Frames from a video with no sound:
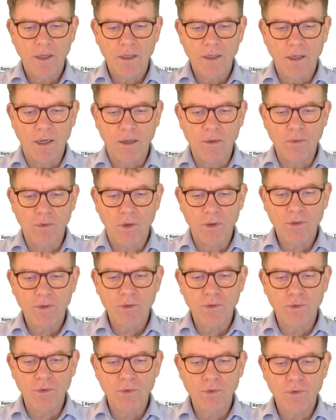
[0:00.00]
I want
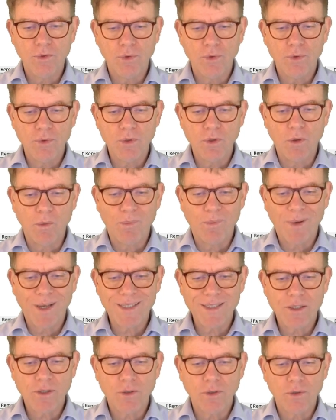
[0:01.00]
you to use the
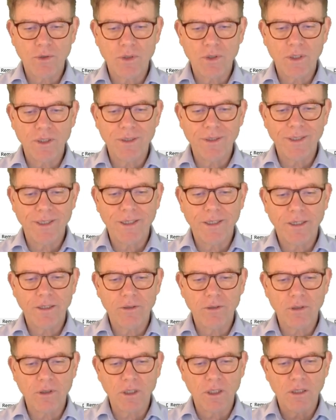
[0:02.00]
past current
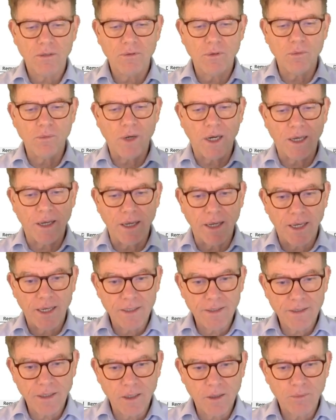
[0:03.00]
indicator given by
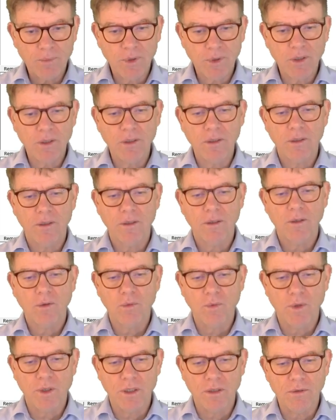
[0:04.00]
SAP
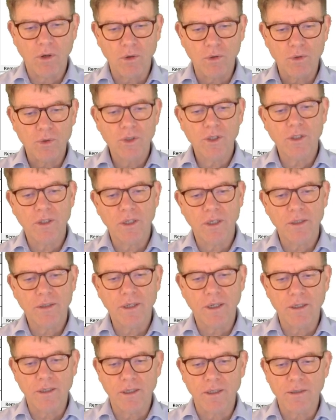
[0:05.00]
whenever loading data
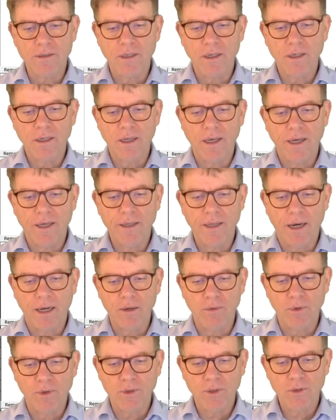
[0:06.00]
in Excel, and I
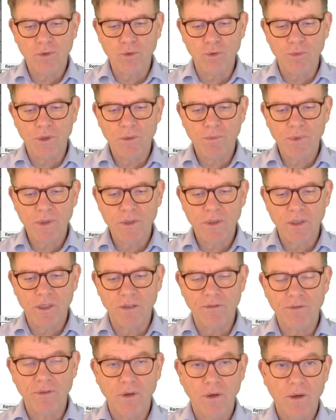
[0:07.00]
want it to be
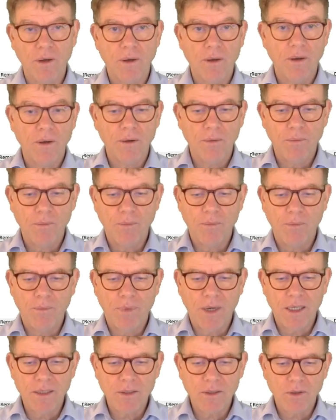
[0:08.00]
PCF,
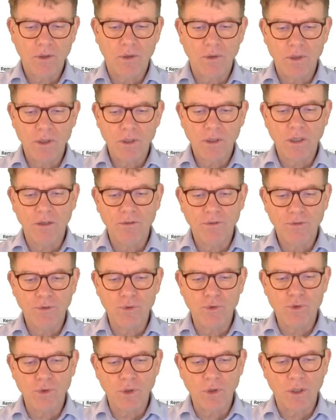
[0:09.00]
past, current, and
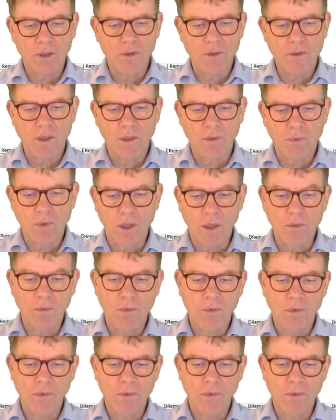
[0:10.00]
future at the same time.